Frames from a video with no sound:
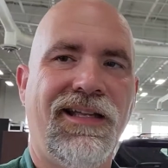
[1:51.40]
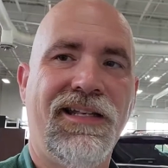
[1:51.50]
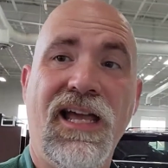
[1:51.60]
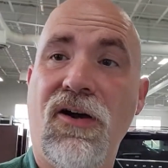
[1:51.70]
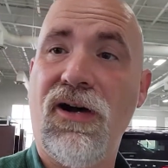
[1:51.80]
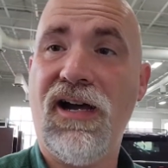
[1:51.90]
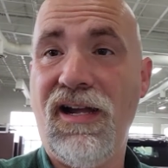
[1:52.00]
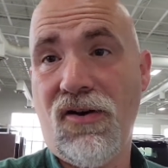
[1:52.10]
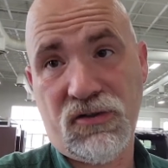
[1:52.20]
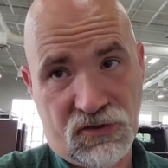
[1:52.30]
Now,
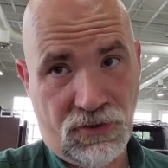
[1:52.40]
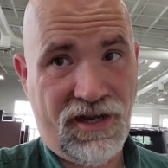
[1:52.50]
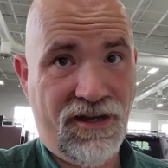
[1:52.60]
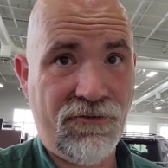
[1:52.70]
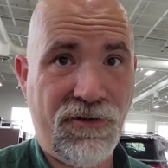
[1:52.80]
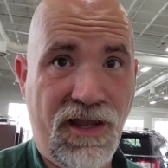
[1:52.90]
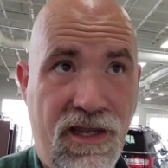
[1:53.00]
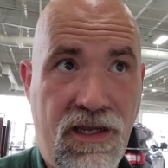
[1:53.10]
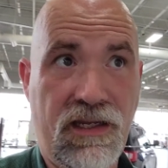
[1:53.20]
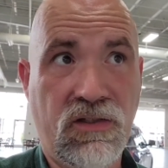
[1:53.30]
I also have
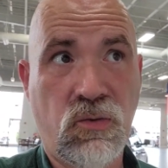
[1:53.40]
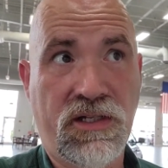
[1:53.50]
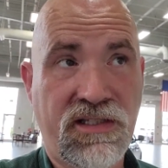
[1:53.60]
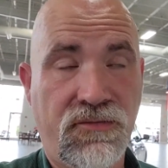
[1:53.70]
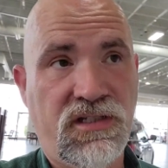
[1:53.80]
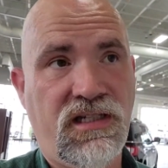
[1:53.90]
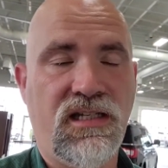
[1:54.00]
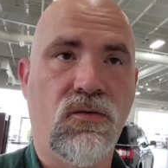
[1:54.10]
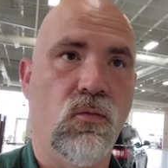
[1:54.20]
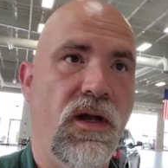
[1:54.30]
a
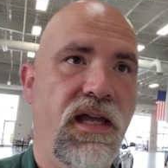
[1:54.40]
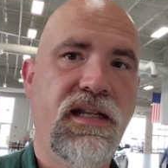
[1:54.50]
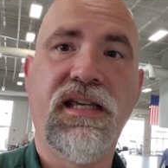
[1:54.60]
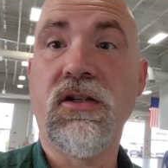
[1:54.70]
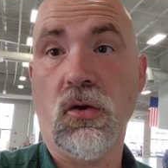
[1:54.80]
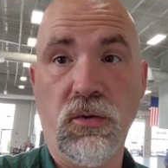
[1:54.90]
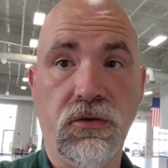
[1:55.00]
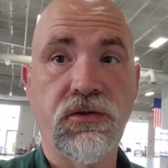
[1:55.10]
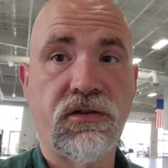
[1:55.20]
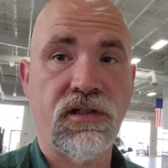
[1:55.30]
2017 red
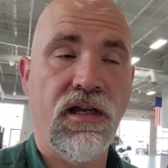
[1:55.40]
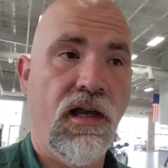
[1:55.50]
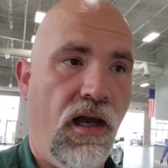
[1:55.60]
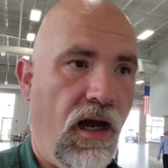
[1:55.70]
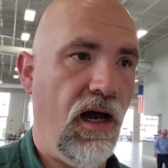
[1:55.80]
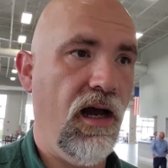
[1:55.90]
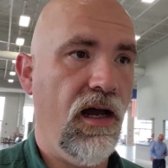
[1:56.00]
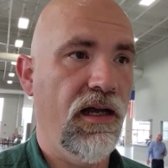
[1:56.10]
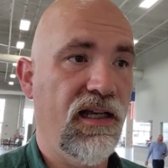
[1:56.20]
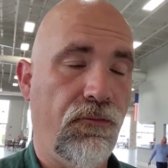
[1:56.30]
EcoBoost,
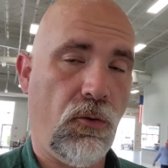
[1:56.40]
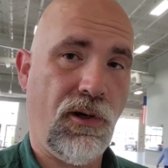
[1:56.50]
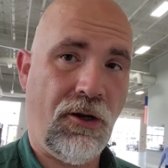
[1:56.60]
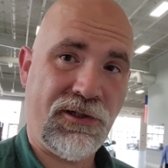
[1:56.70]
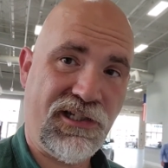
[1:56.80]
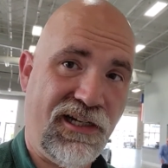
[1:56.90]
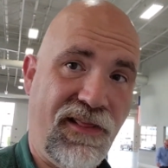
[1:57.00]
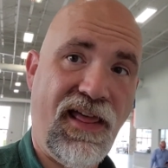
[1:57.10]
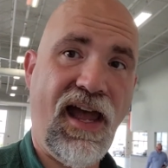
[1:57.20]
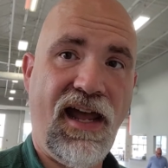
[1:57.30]
uh, if you're interested
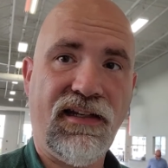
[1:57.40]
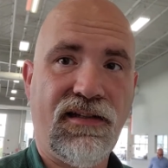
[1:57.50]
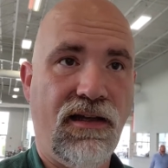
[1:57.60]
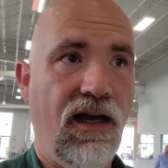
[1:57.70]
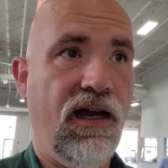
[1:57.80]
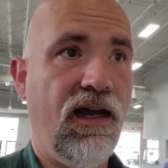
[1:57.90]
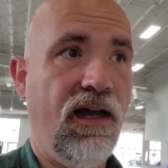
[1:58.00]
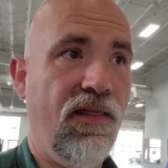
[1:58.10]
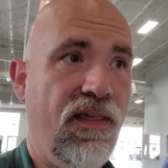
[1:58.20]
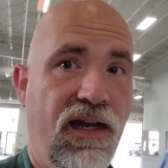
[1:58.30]
in that,
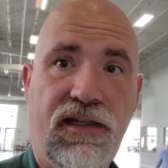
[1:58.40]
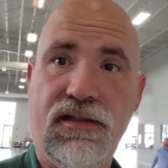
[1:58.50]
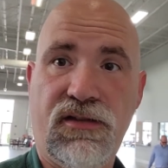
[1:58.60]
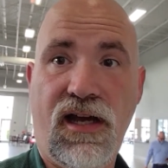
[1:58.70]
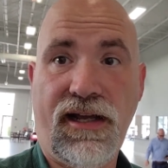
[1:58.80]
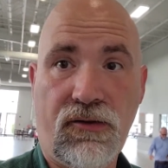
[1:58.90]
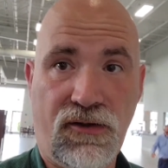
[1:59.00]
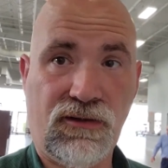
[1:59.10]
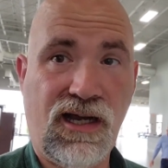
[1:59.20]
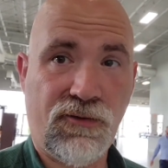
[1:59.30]
uh, that is not out
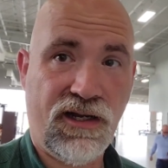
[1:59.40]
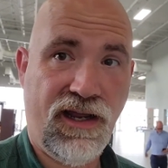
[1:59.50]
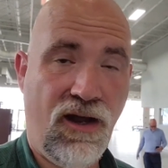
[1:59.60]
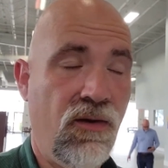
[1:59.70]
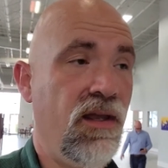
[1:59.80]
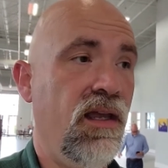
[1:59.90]
on the lot right now.